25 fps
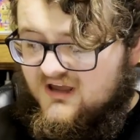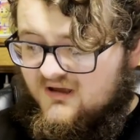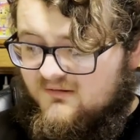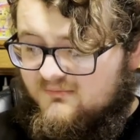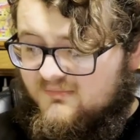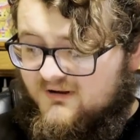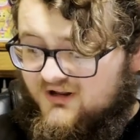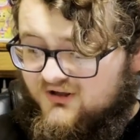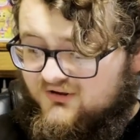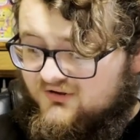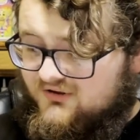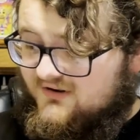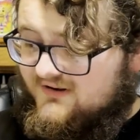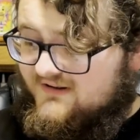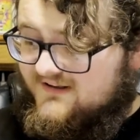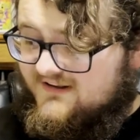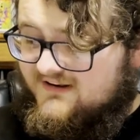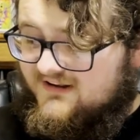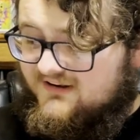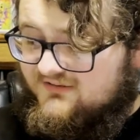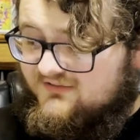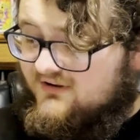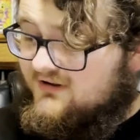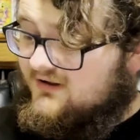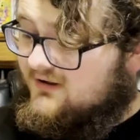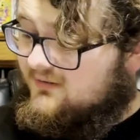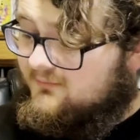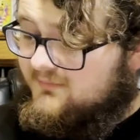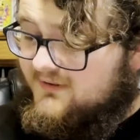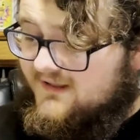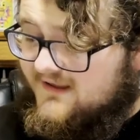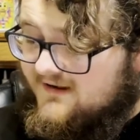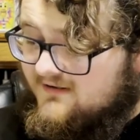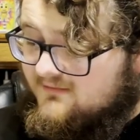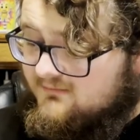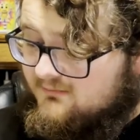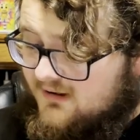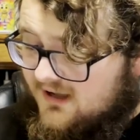but a good condition
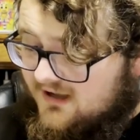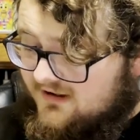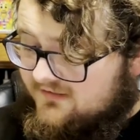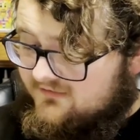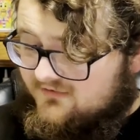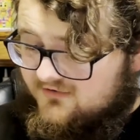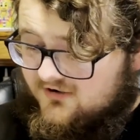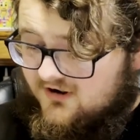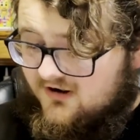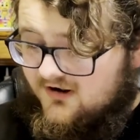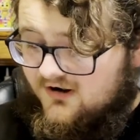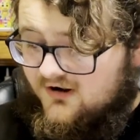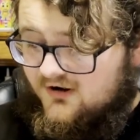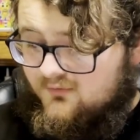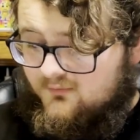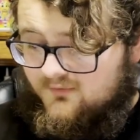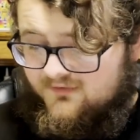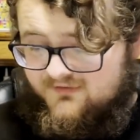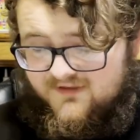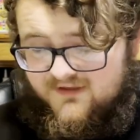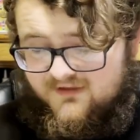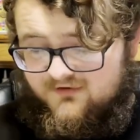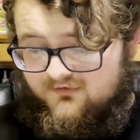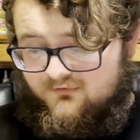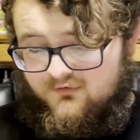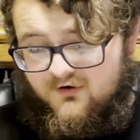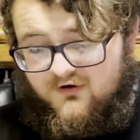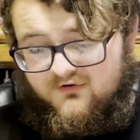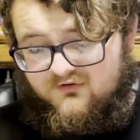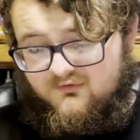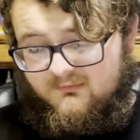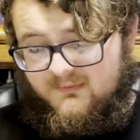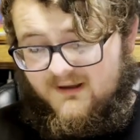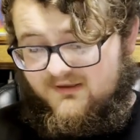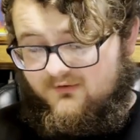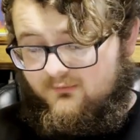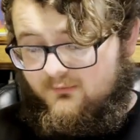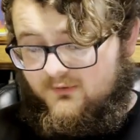complete in box cart with the instruction
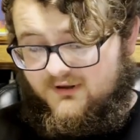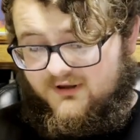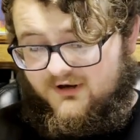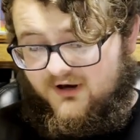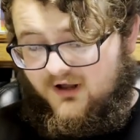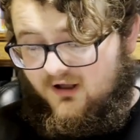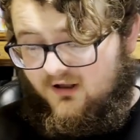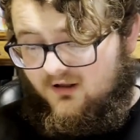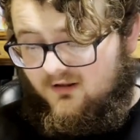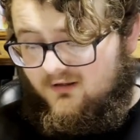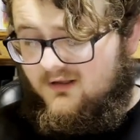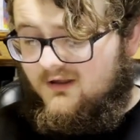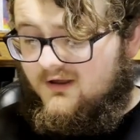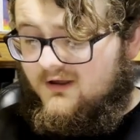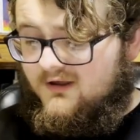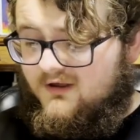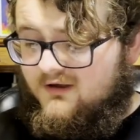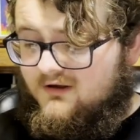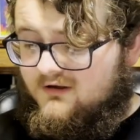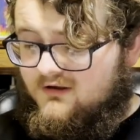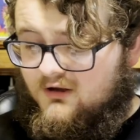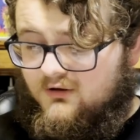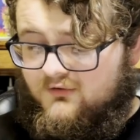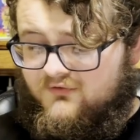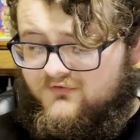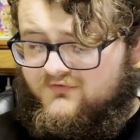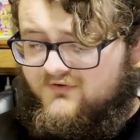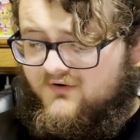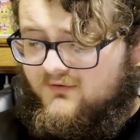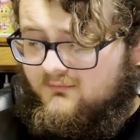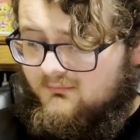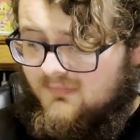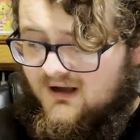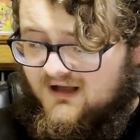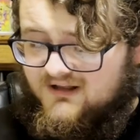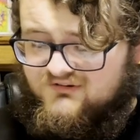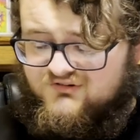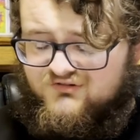manual and all goes for
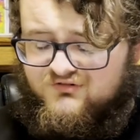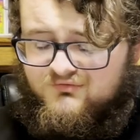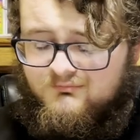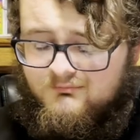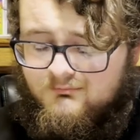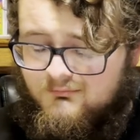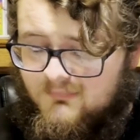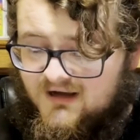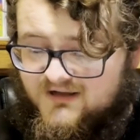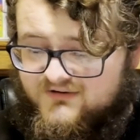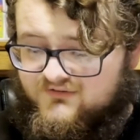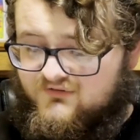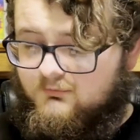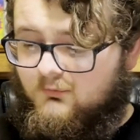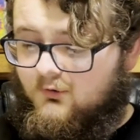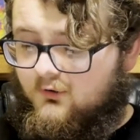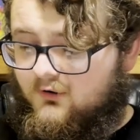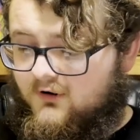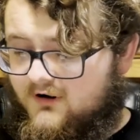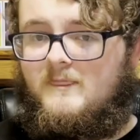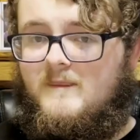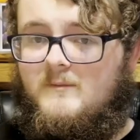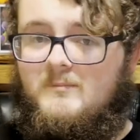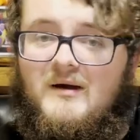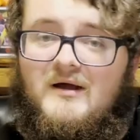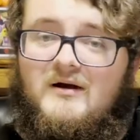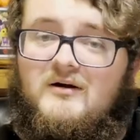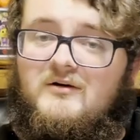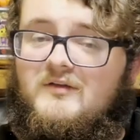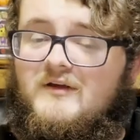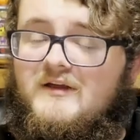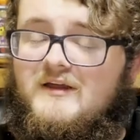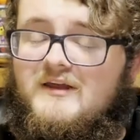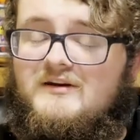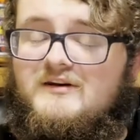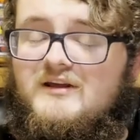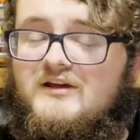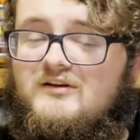much, much more. The better the
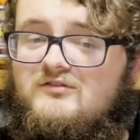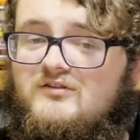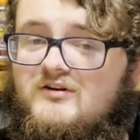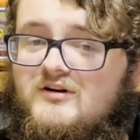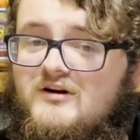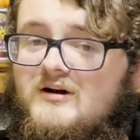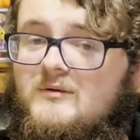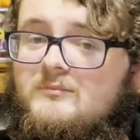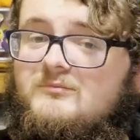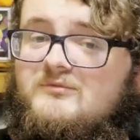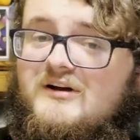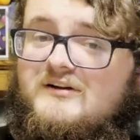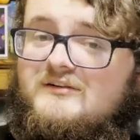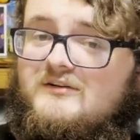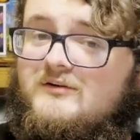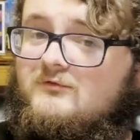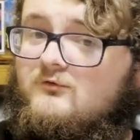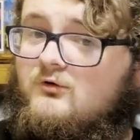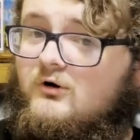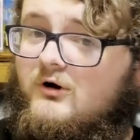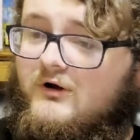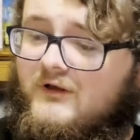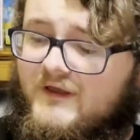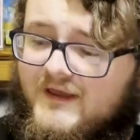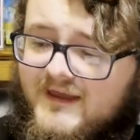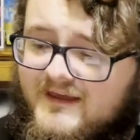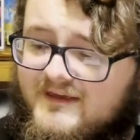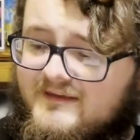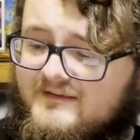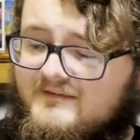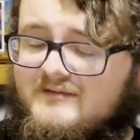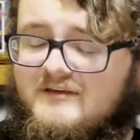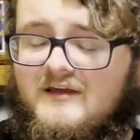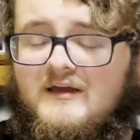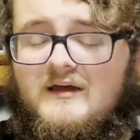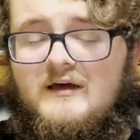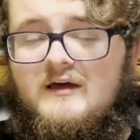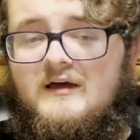condition an objective grail
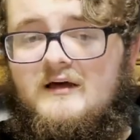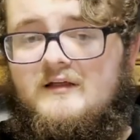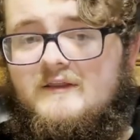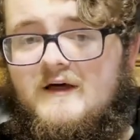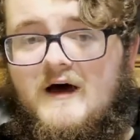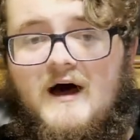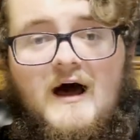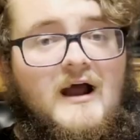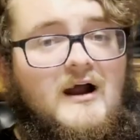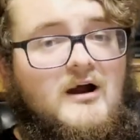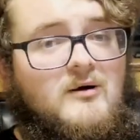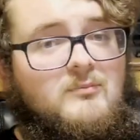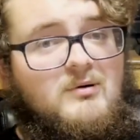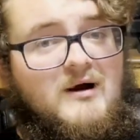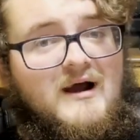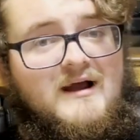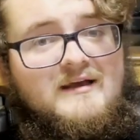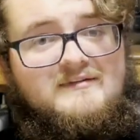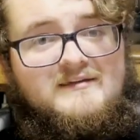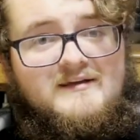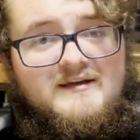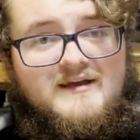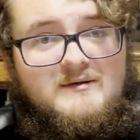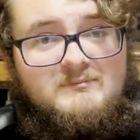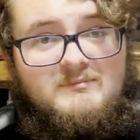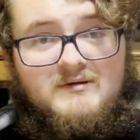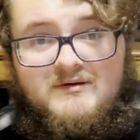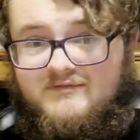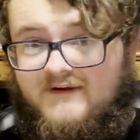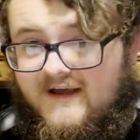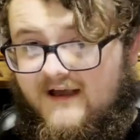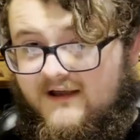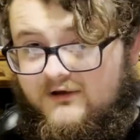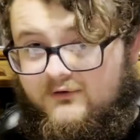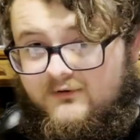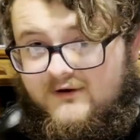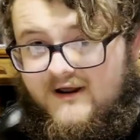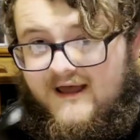is, the higher price it can be
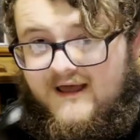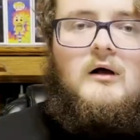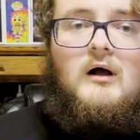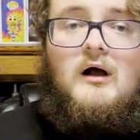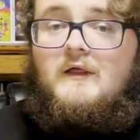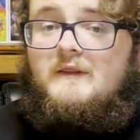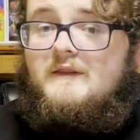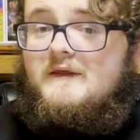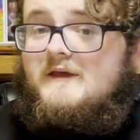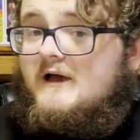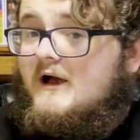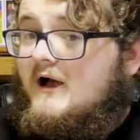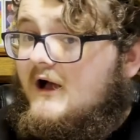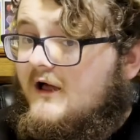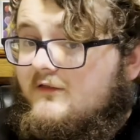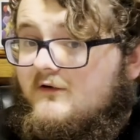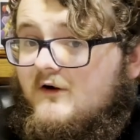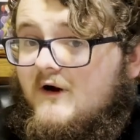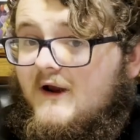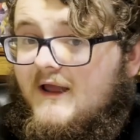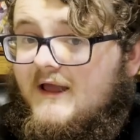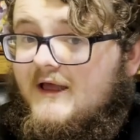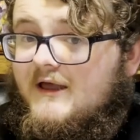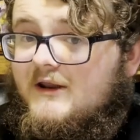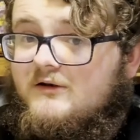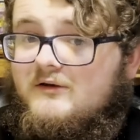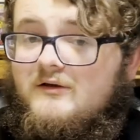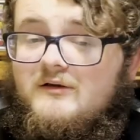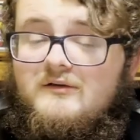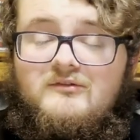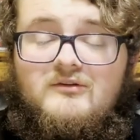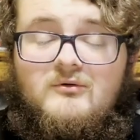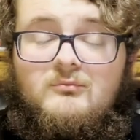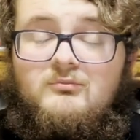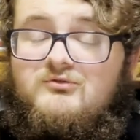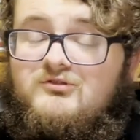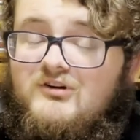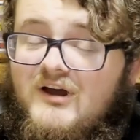valued at. On the other hand,
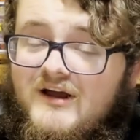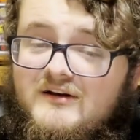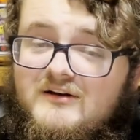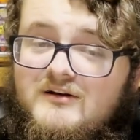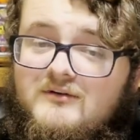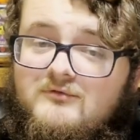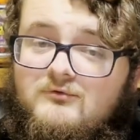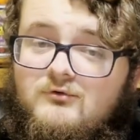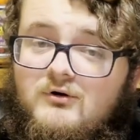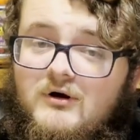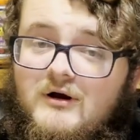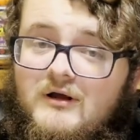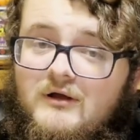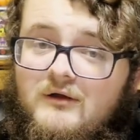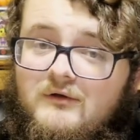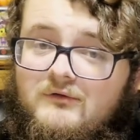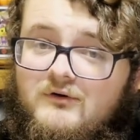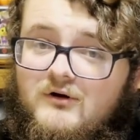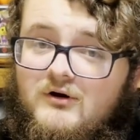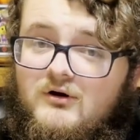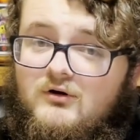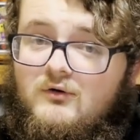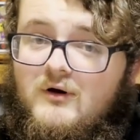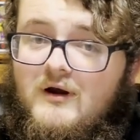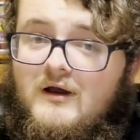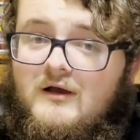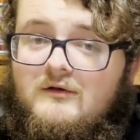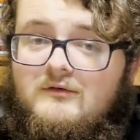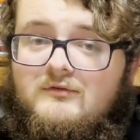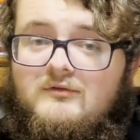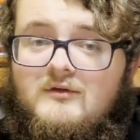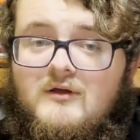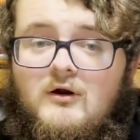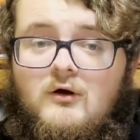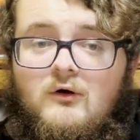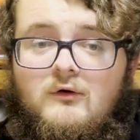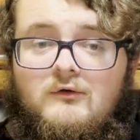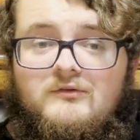subjective grails are grails
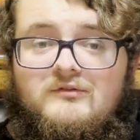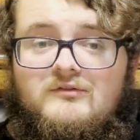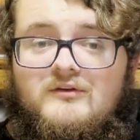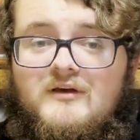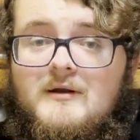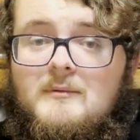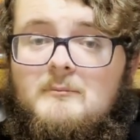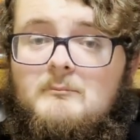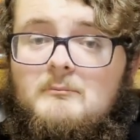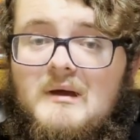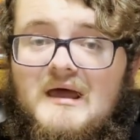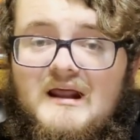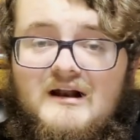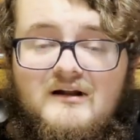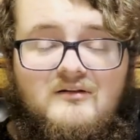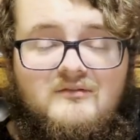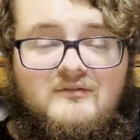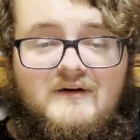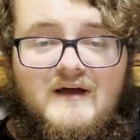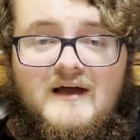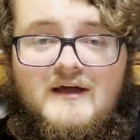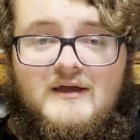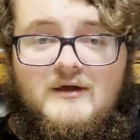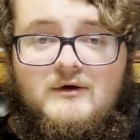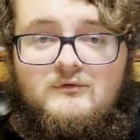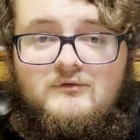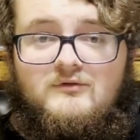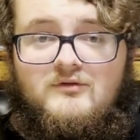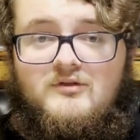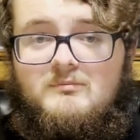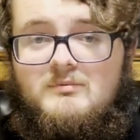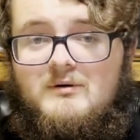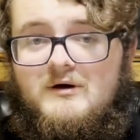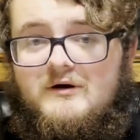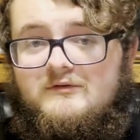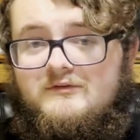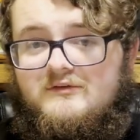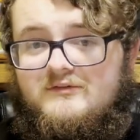that hold sentimental value to the
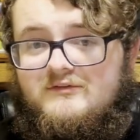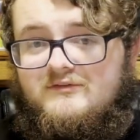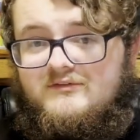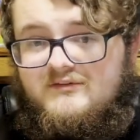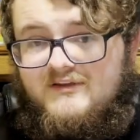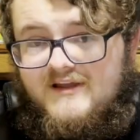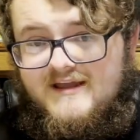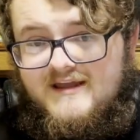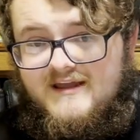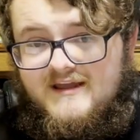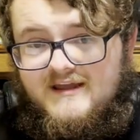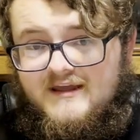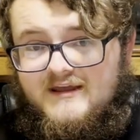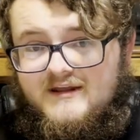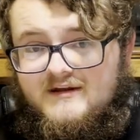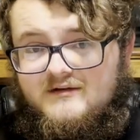person seeking it.